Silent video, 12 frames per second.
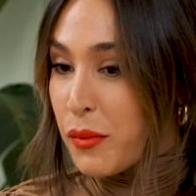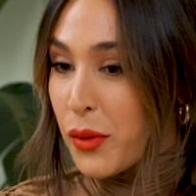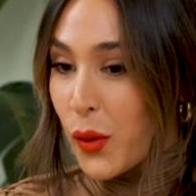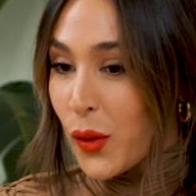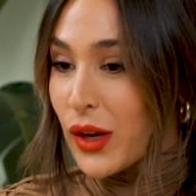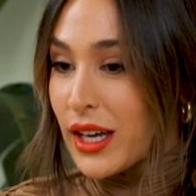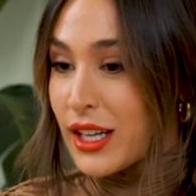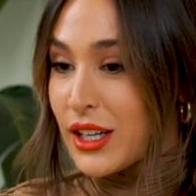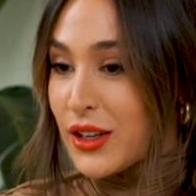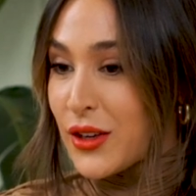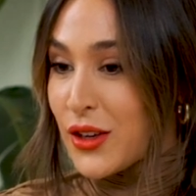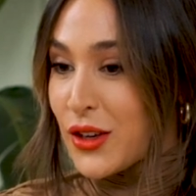point,
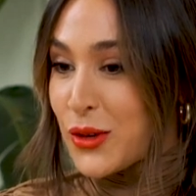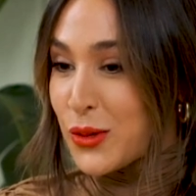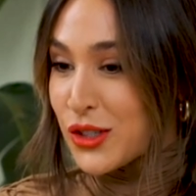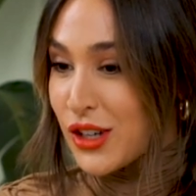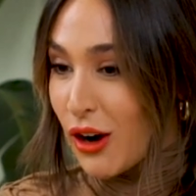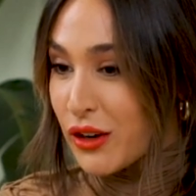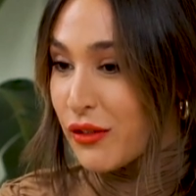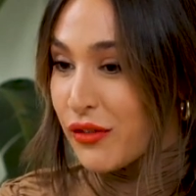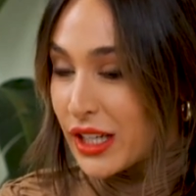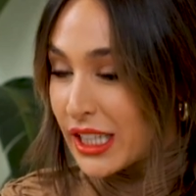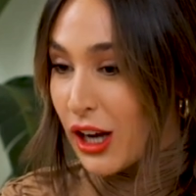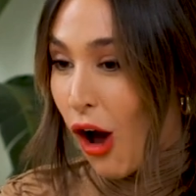you started
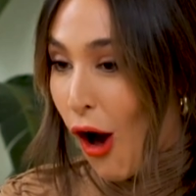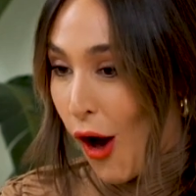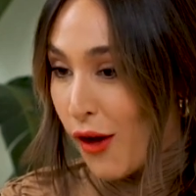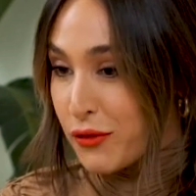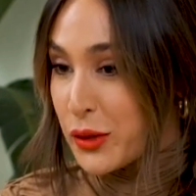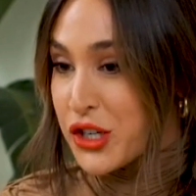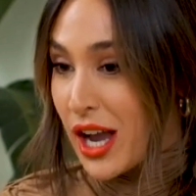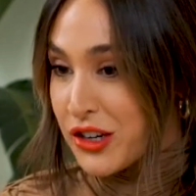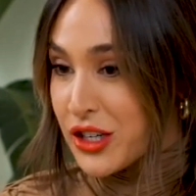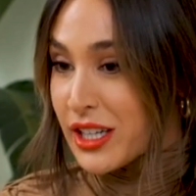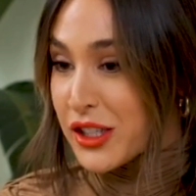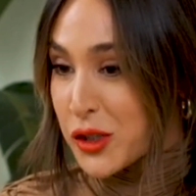feeling off, which
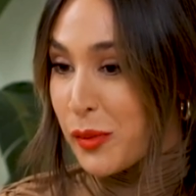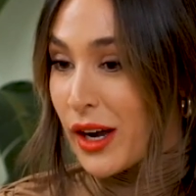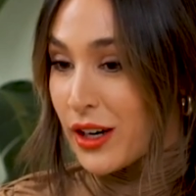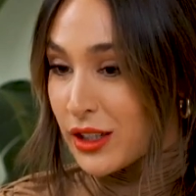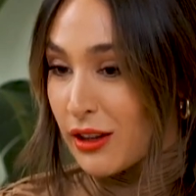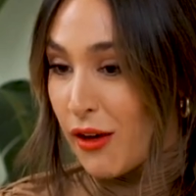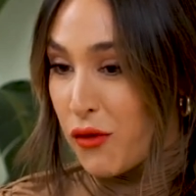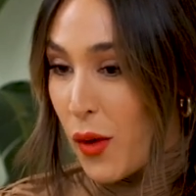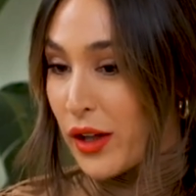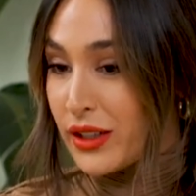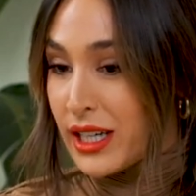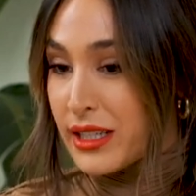actually inspired Love
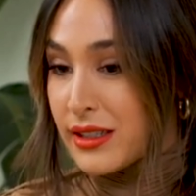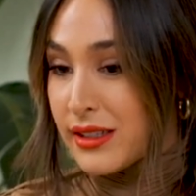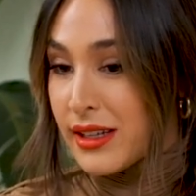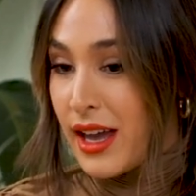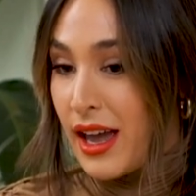Wellness.